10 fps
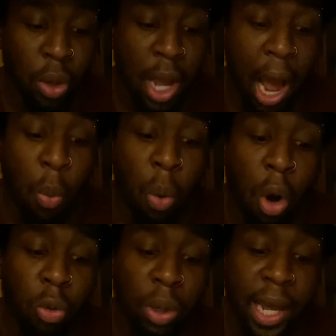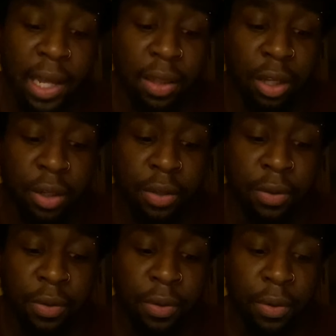I won't let
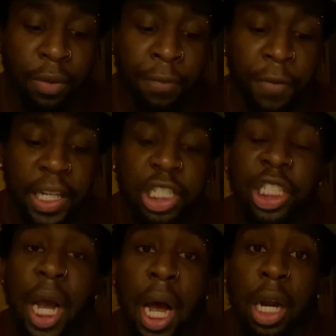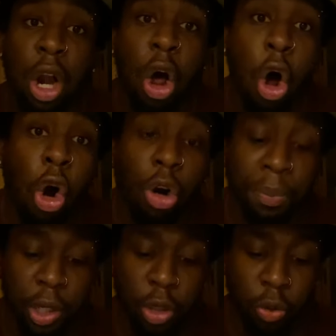the V-shot
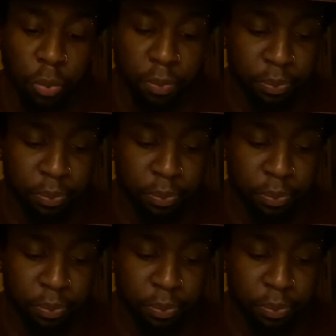harm you."